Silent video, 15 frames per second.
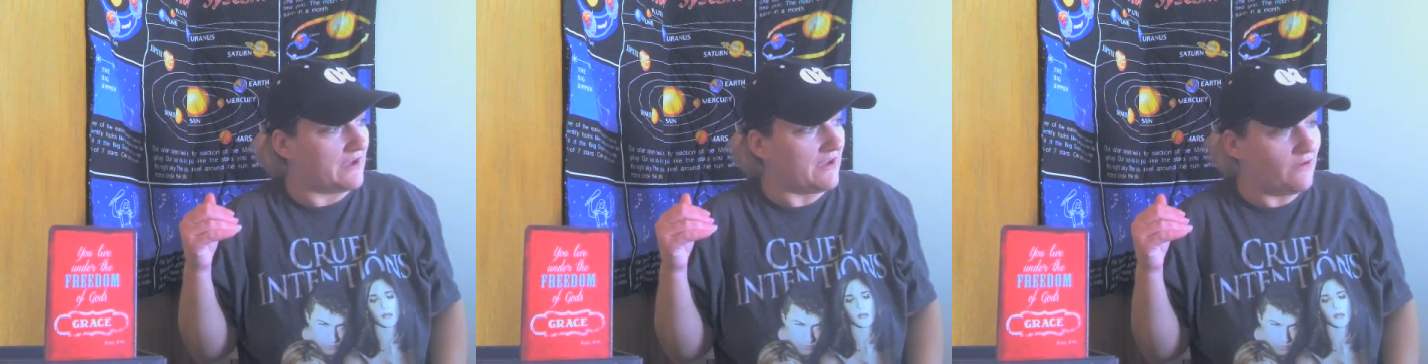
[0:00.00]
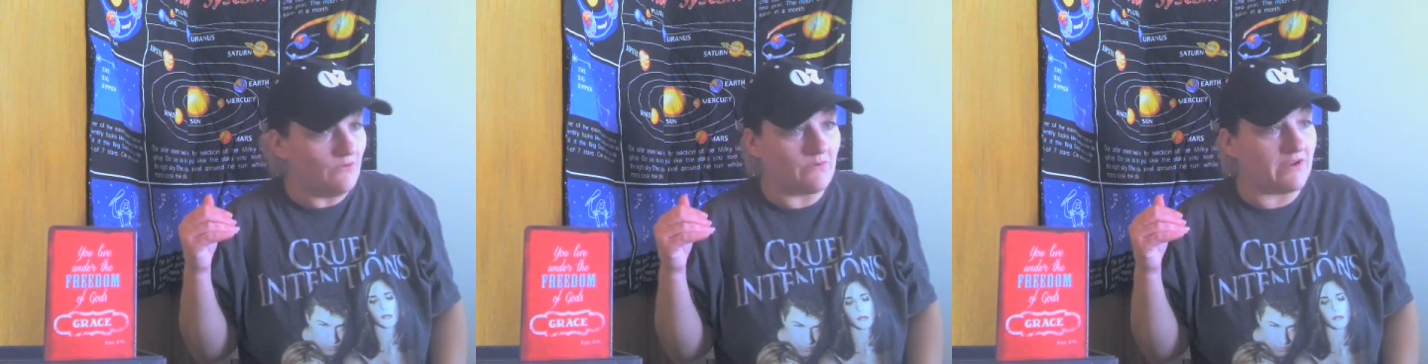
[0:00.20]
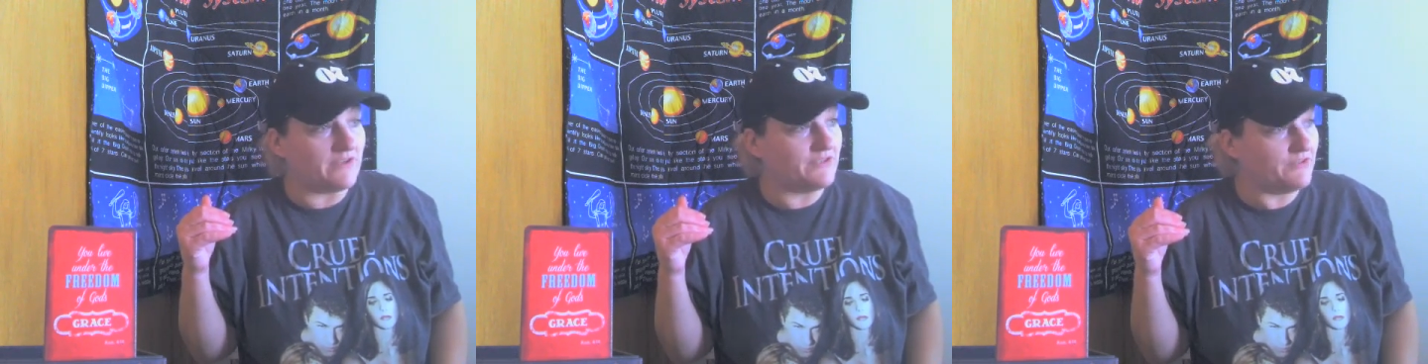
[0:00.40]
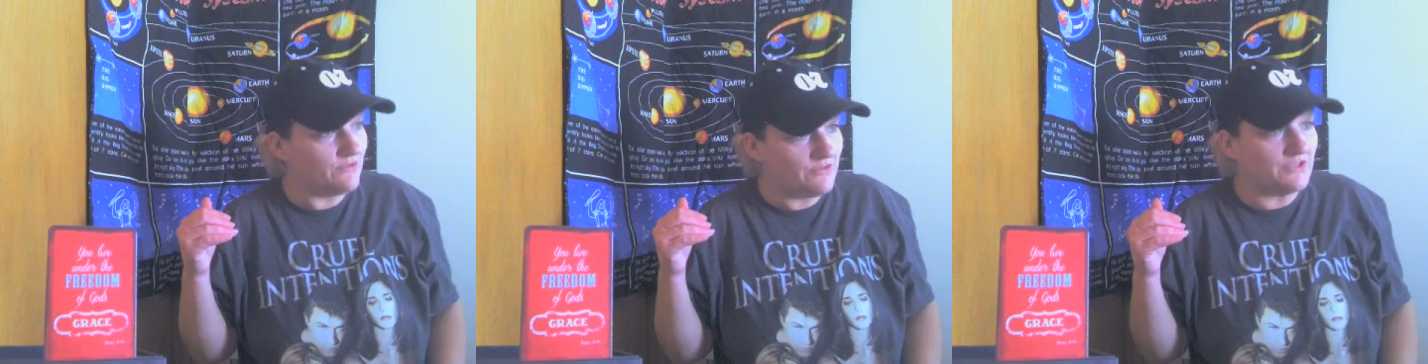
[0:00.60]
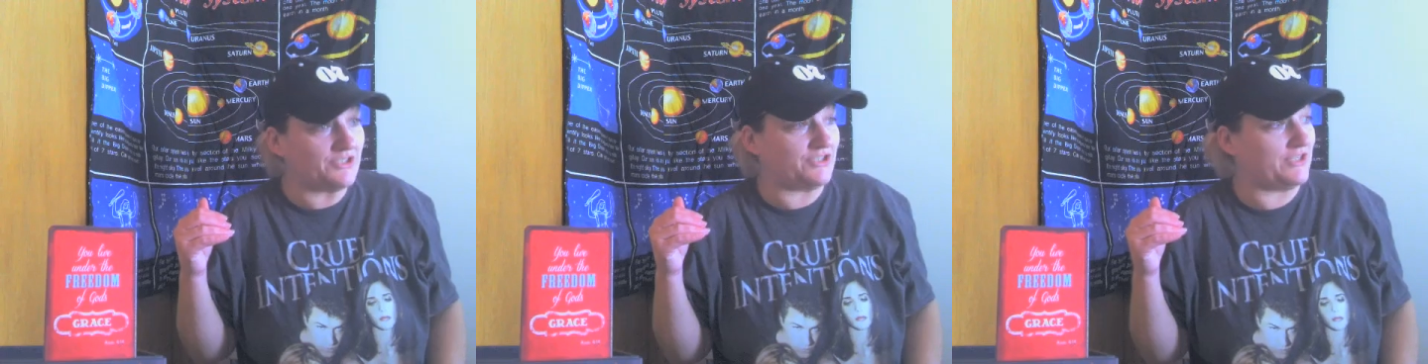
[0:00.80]
don't want to do
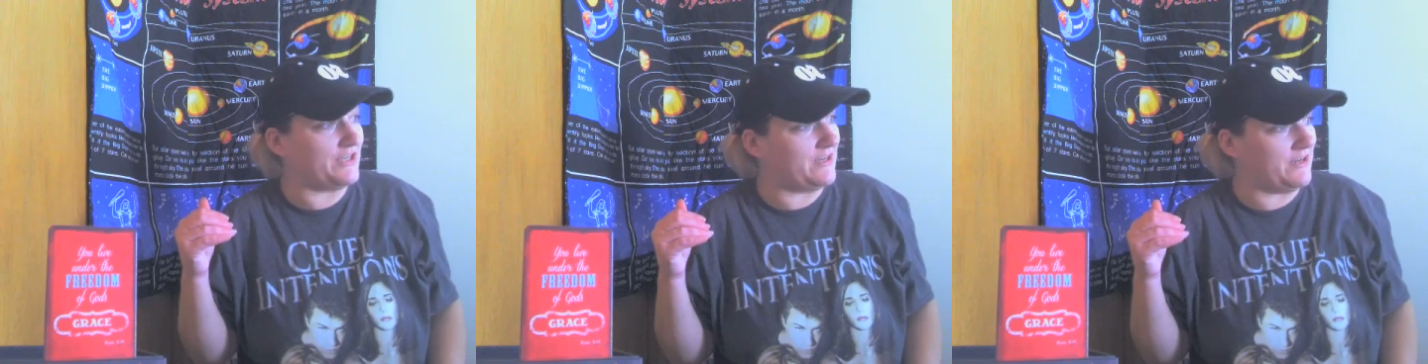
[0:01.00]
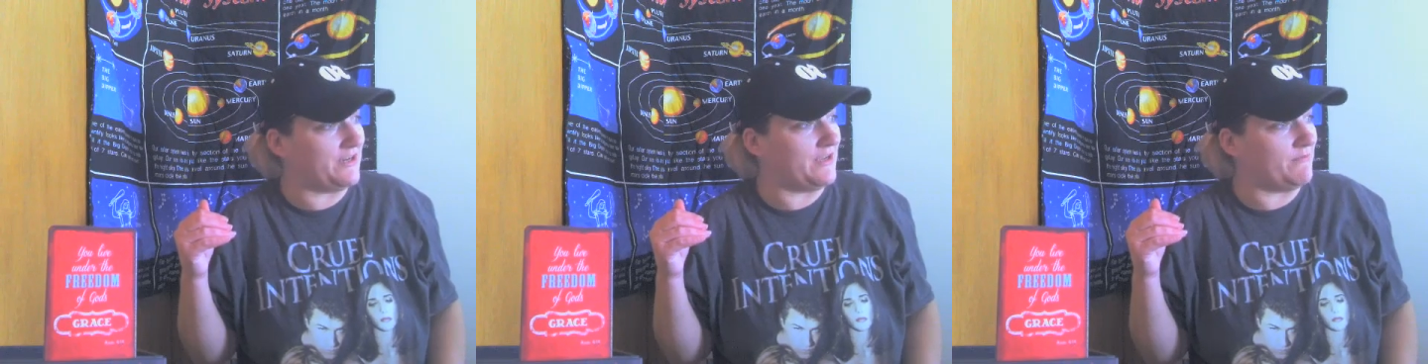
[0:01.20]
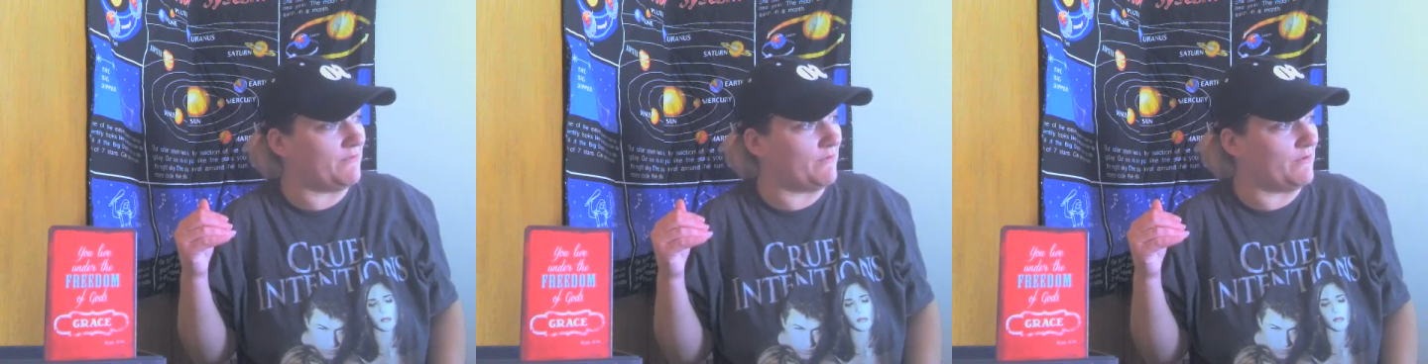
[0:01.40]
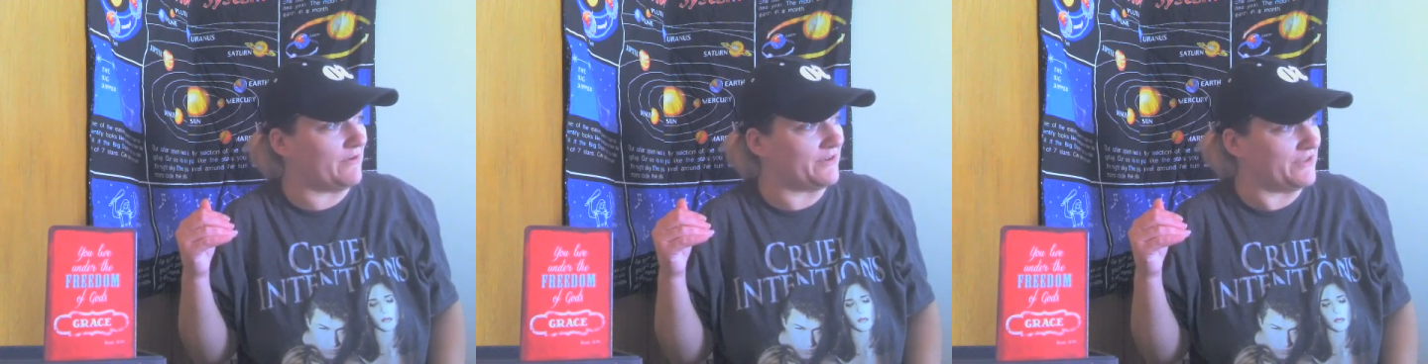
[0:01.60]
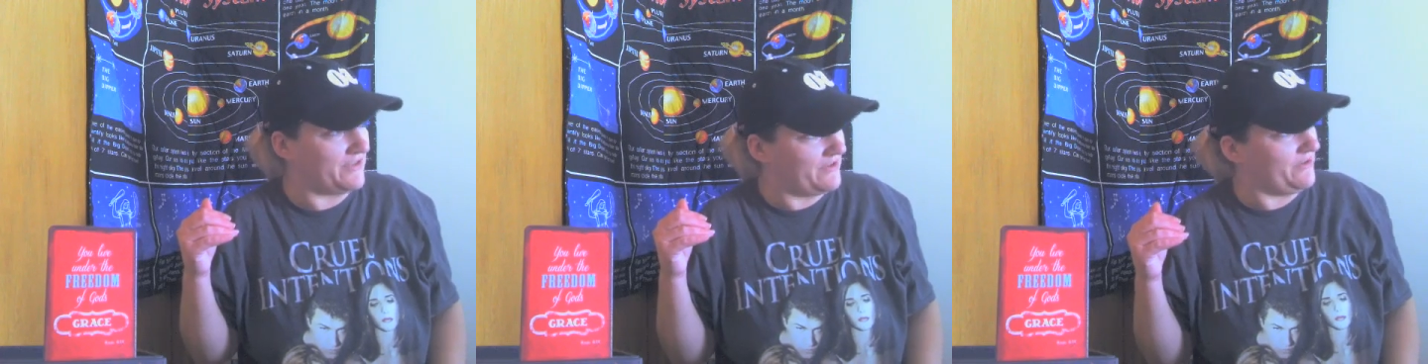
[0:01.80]
this shit anymore.
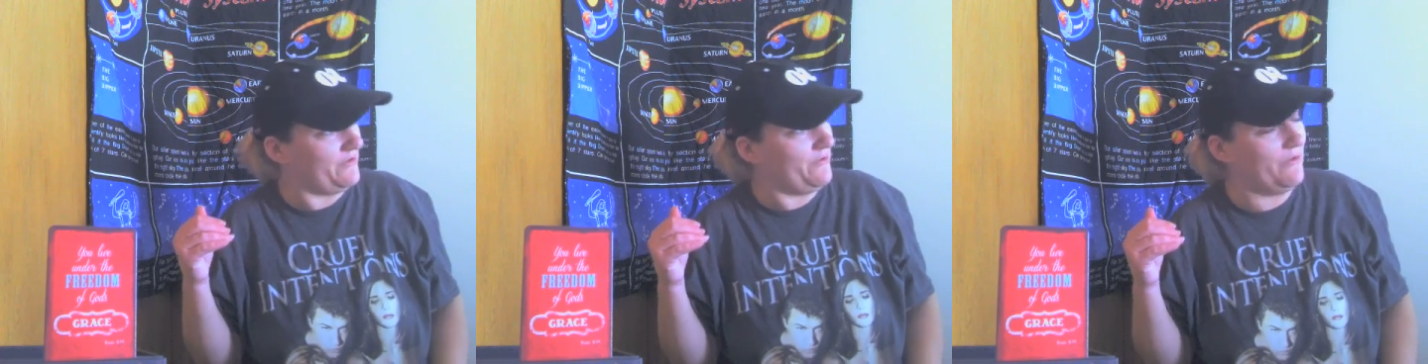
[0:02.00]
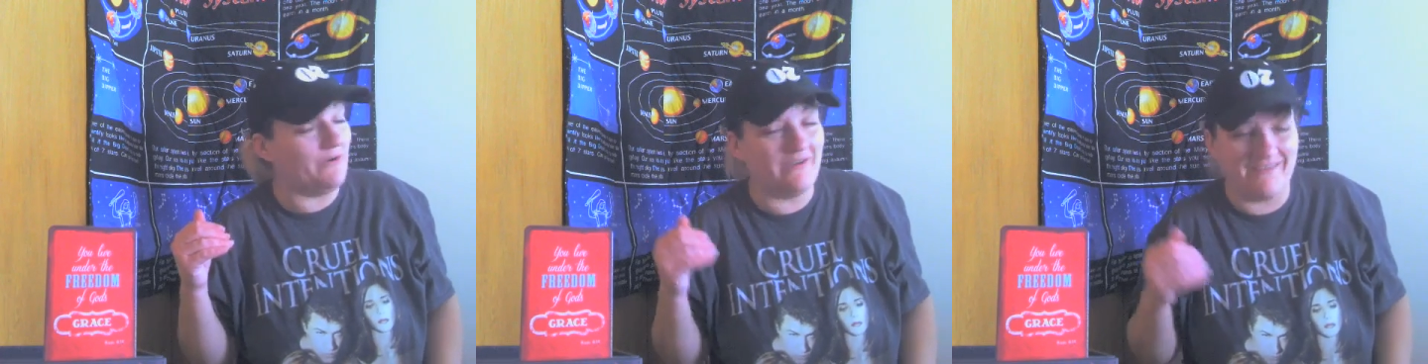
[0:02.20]
Do you?